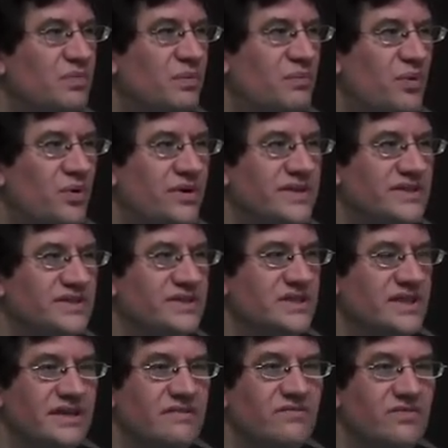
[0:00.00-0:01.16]
purporting to
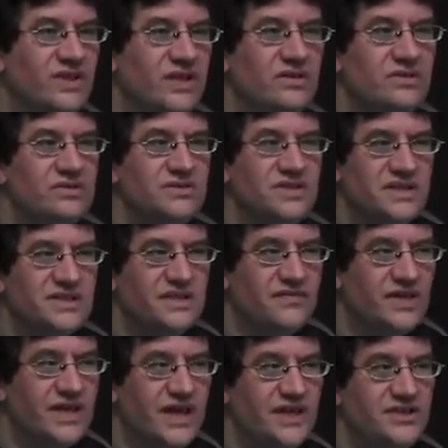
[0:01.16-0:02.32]
give legal
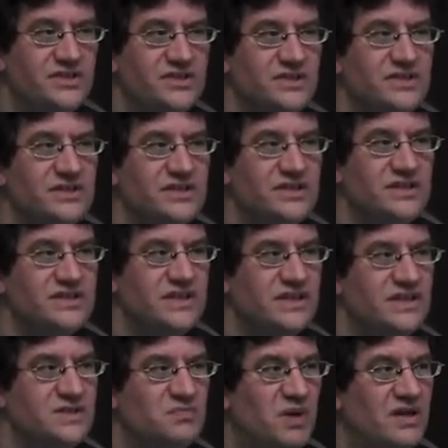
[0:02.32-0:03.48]
justification to
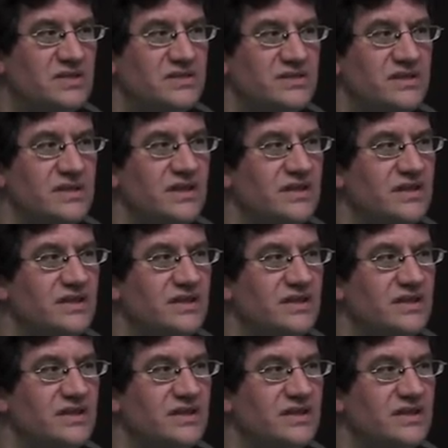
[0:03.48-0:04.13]
this policy.